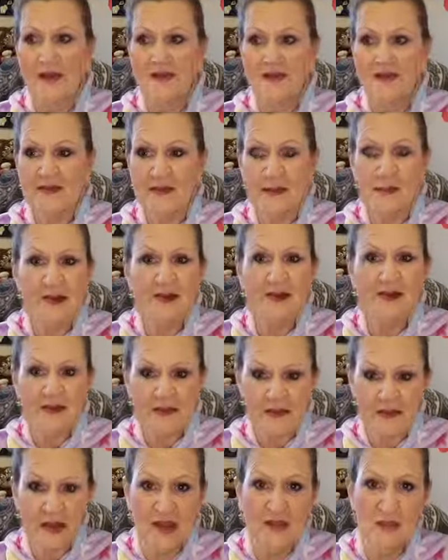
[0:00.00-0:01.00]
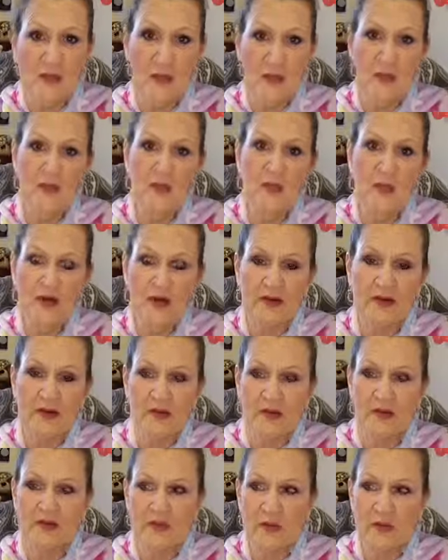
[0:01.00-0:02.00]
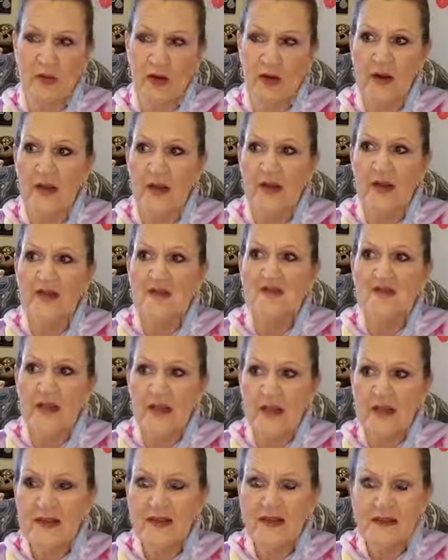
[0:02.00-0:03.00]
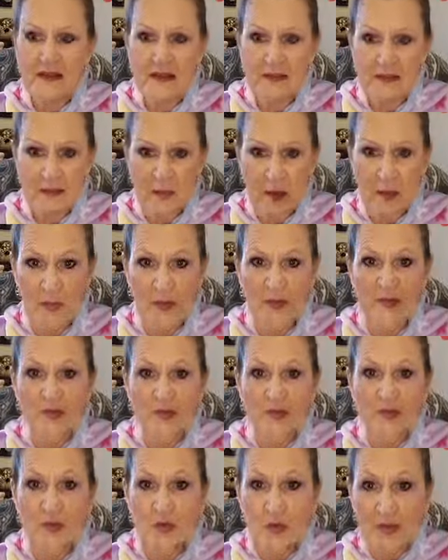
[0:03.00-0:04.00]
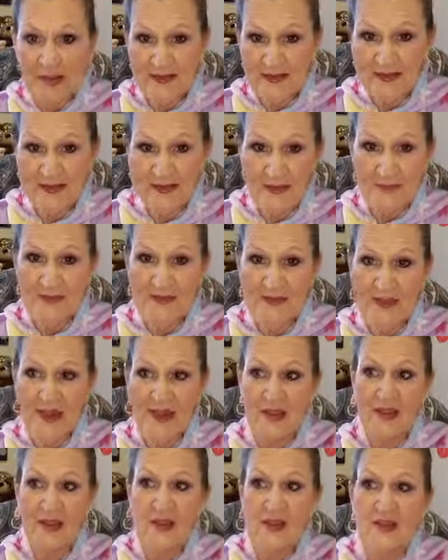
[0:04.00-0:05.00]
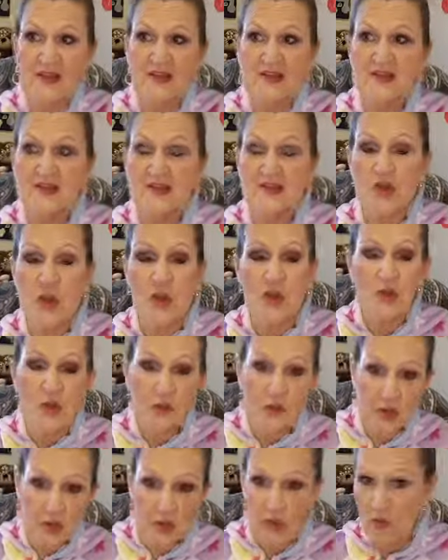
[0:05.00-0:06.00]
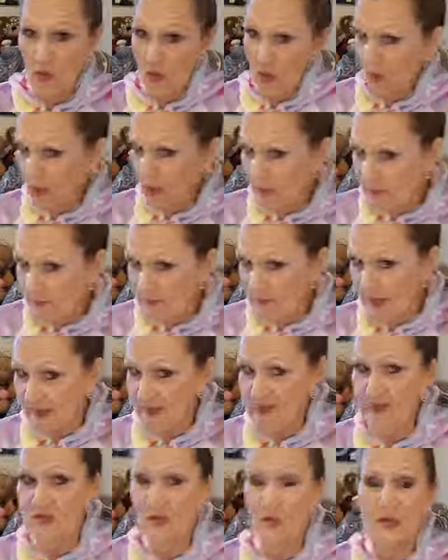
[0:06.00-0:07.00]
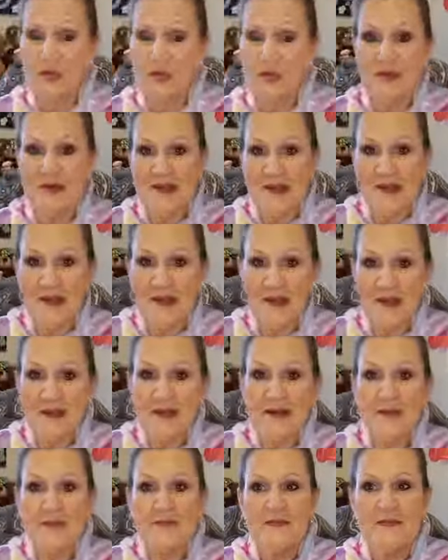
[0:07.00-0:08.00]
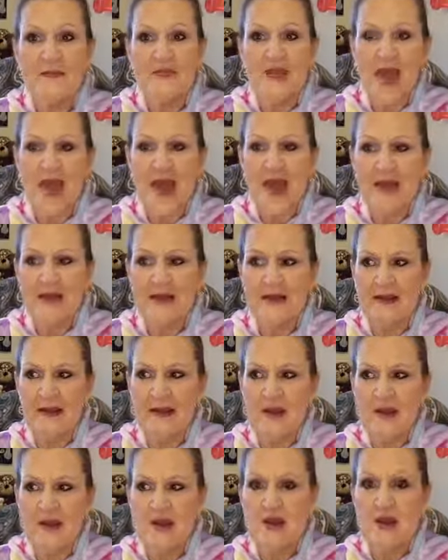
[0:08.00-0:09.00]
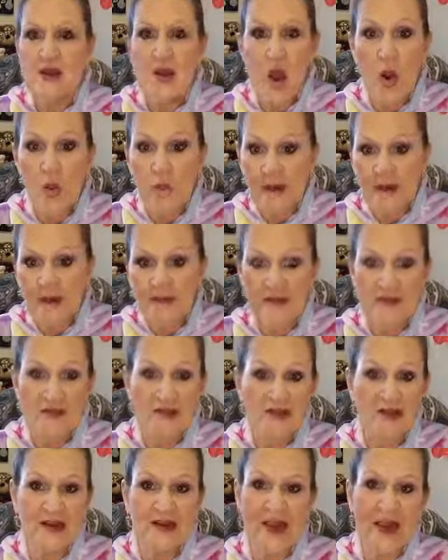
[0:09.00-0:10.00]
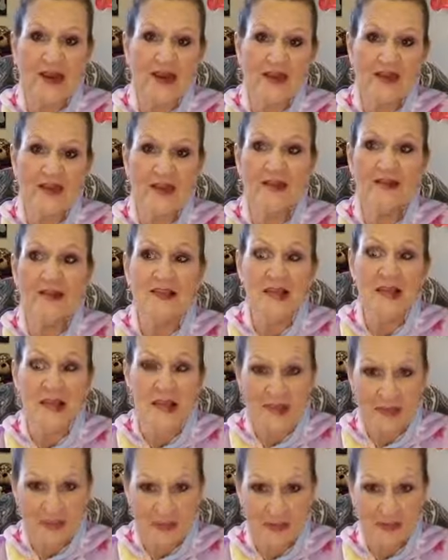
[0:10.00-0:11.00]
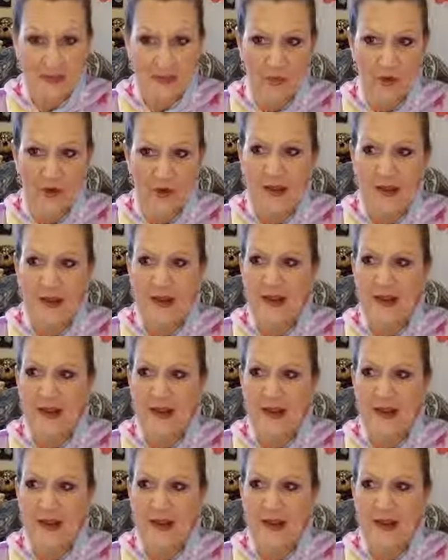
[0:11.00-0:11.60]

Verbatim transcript: somebody that's done what we want to do before. Very seldom are we doing something so unicorn and so unique that nobody has ever done anything like it before.